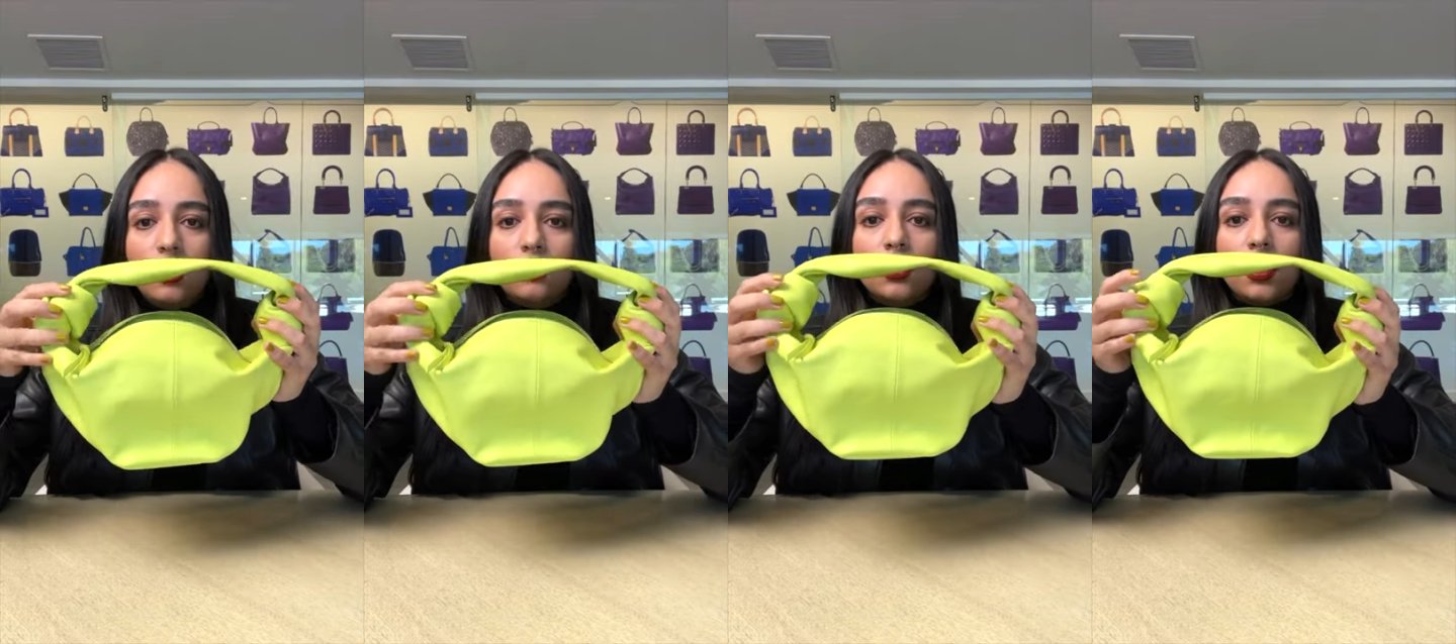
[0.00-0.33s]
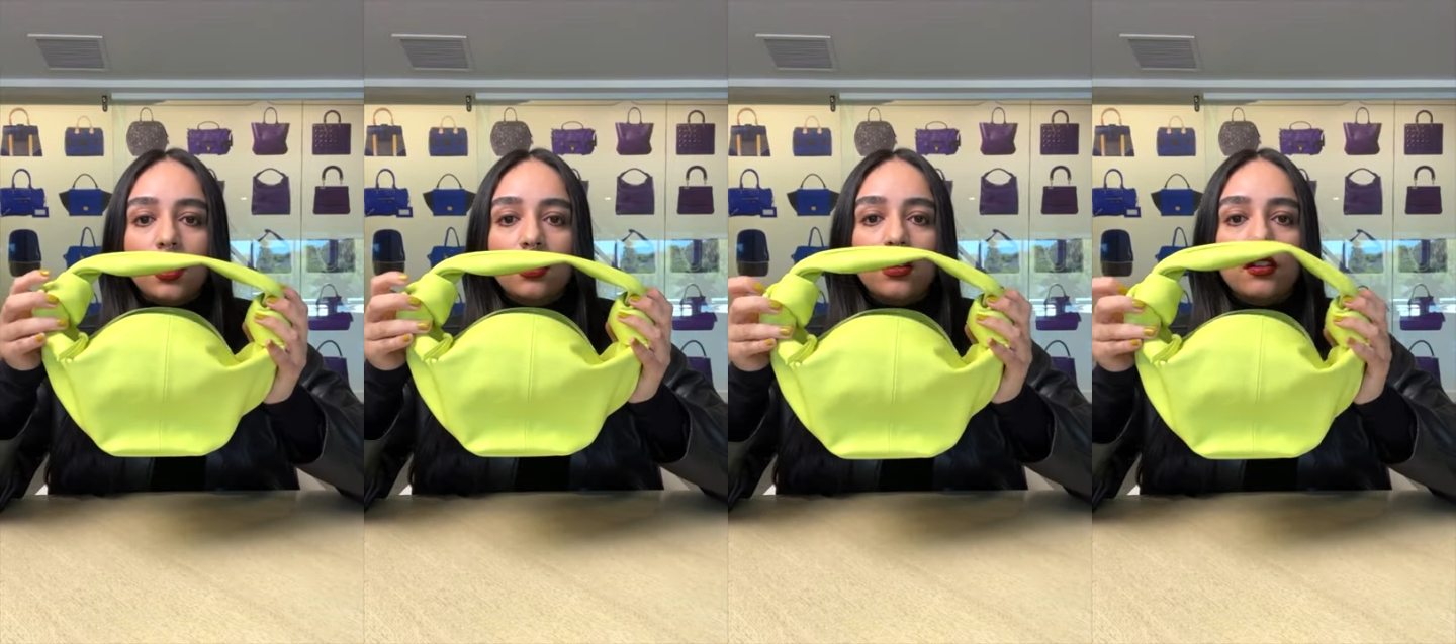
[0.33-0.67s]
The
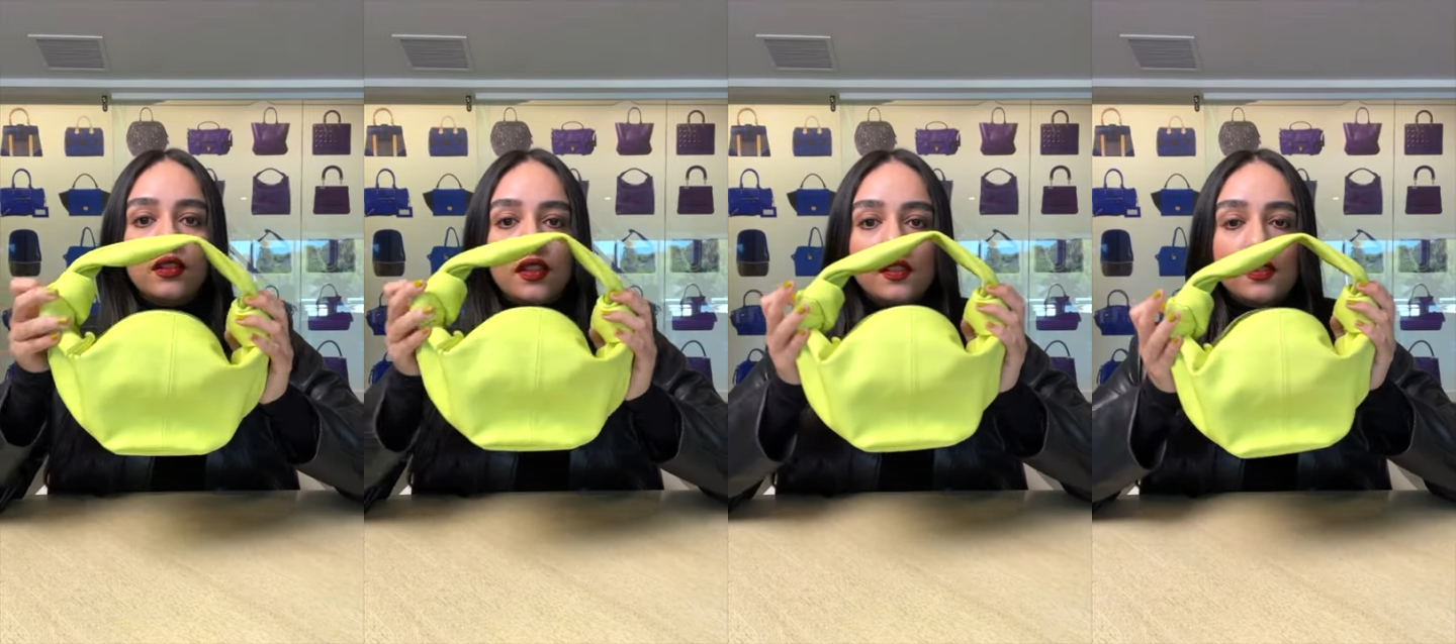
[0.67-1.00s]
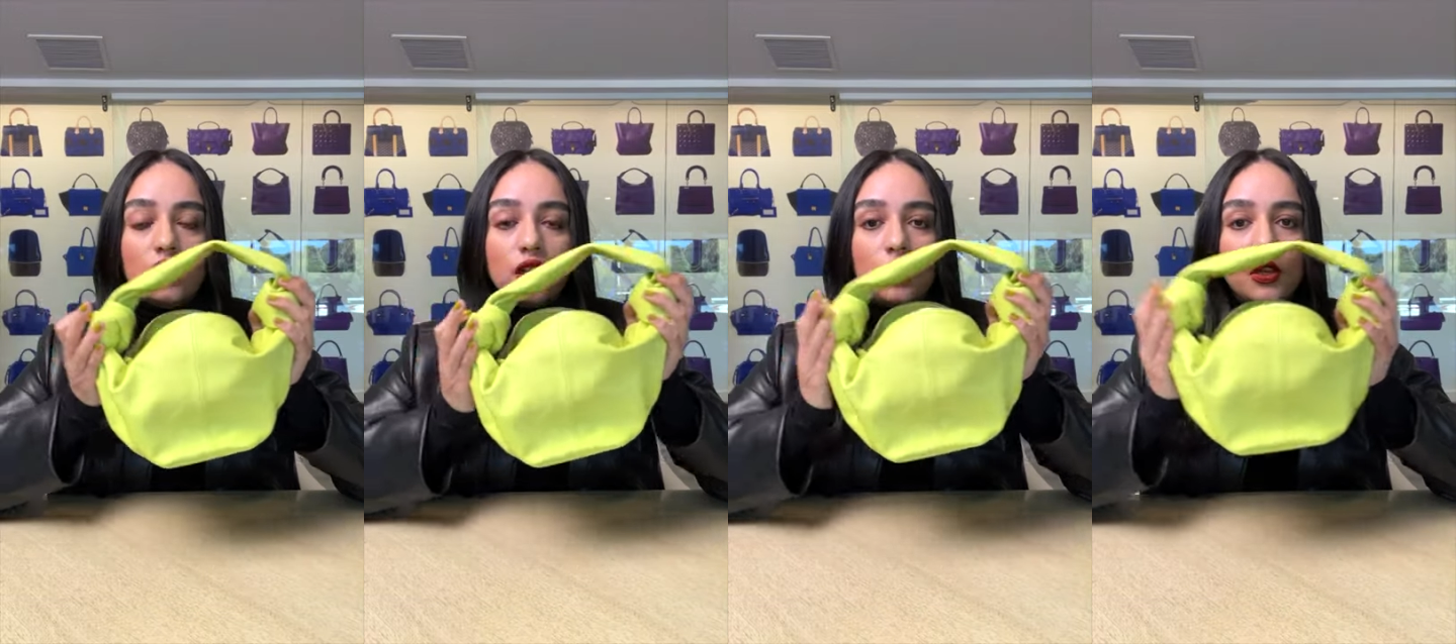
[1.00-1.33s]
color on these
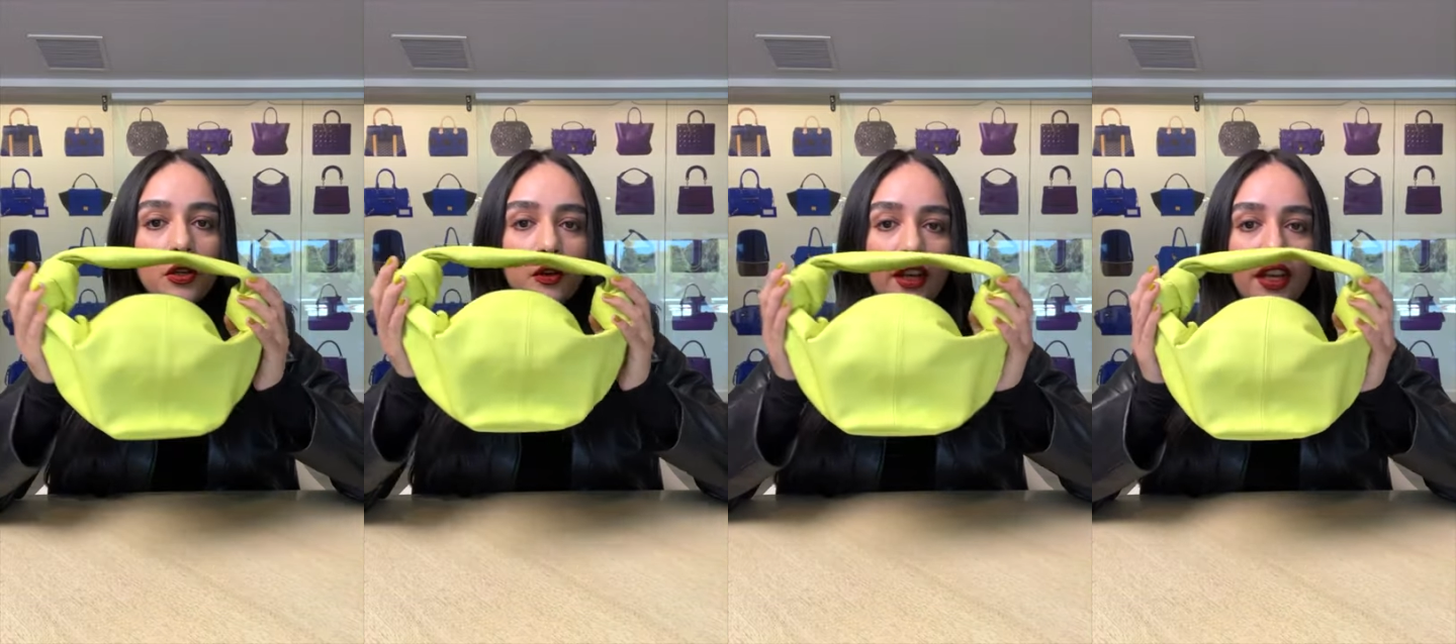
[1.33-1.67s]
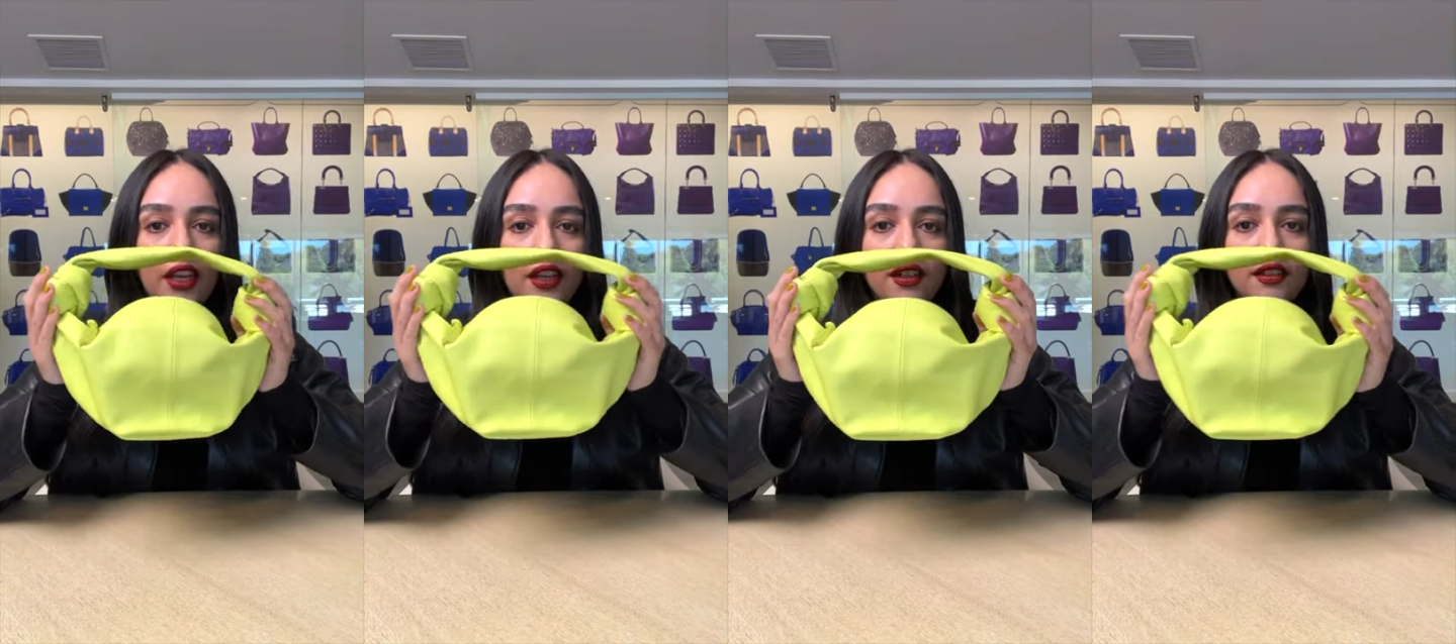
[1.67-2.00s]

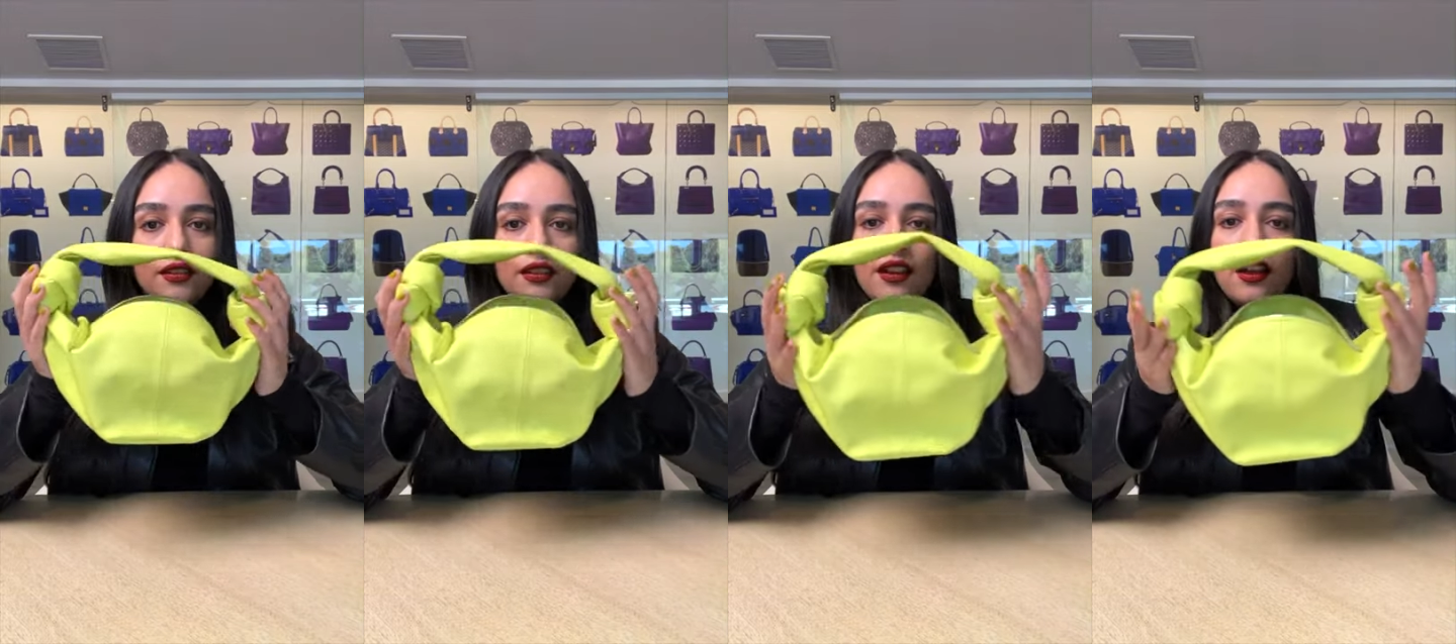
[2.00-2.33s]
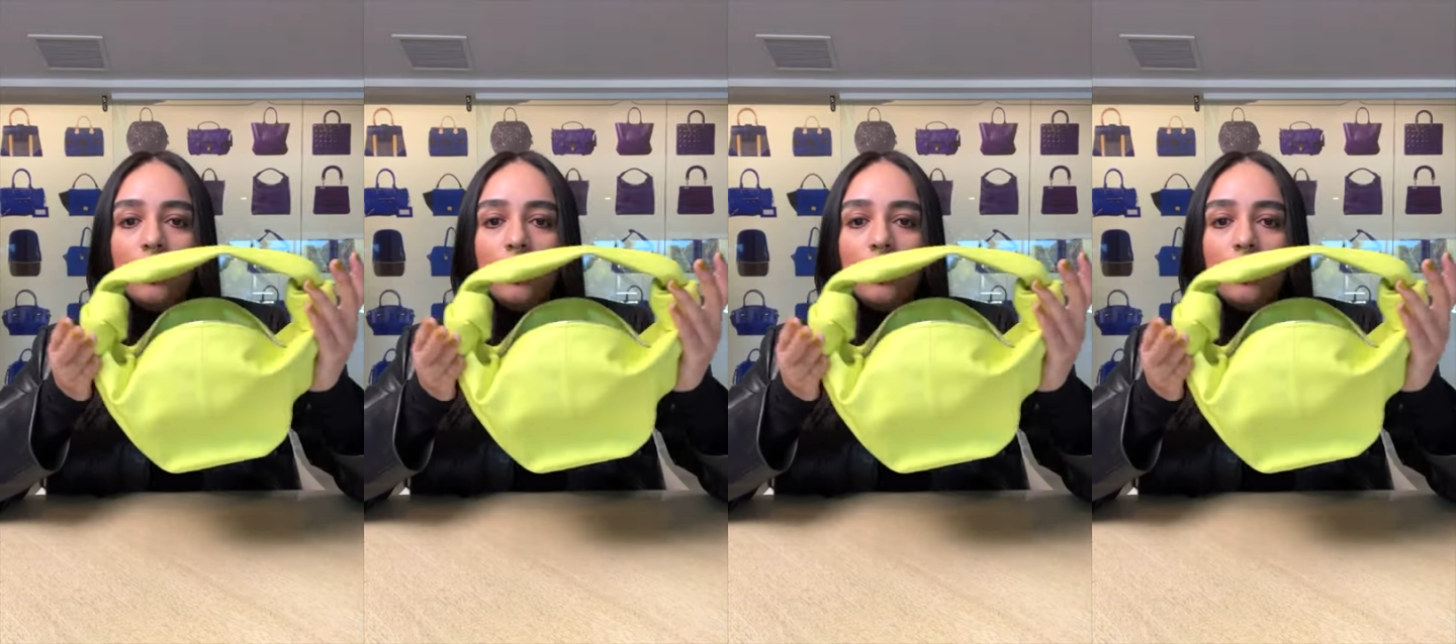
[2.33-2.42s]
green